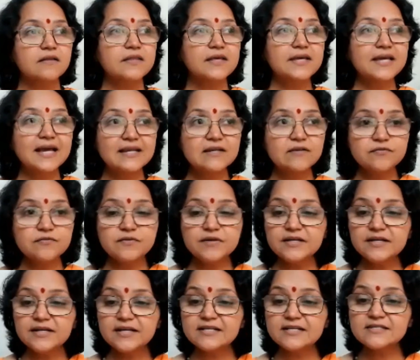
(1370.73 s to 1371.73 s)
The
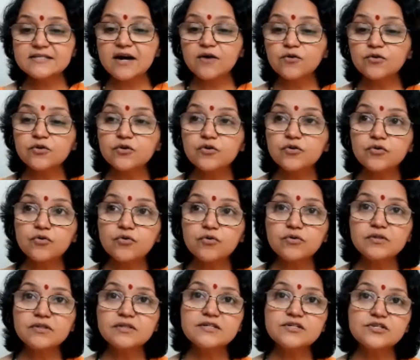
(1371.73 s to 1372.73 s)
elephant has
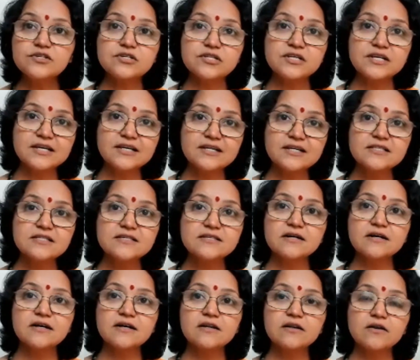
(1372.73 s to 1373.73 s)
outgrown the chains
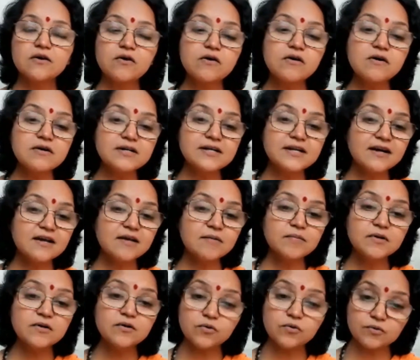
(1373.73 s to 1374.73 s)
a long
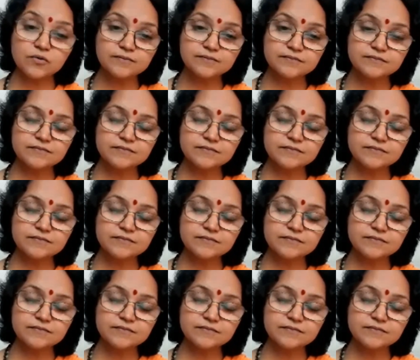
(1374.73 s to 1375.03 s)
time ago.